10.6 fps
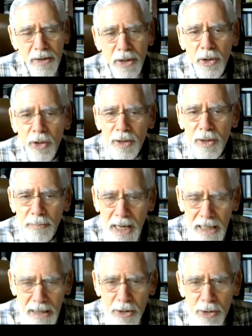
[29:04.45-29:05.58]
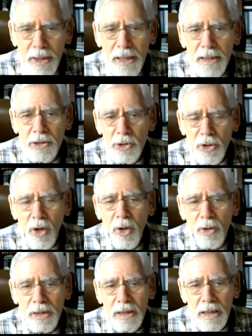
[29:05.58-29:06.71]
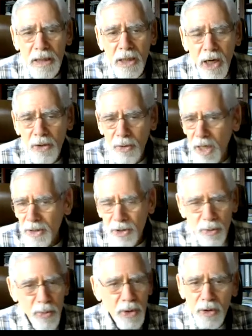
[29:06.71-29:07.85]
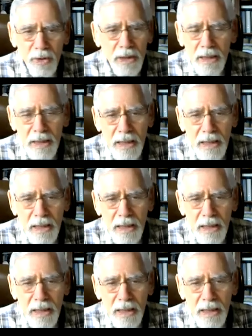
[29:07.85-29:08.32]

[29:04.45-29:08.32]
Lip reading: The current panels being installed across the world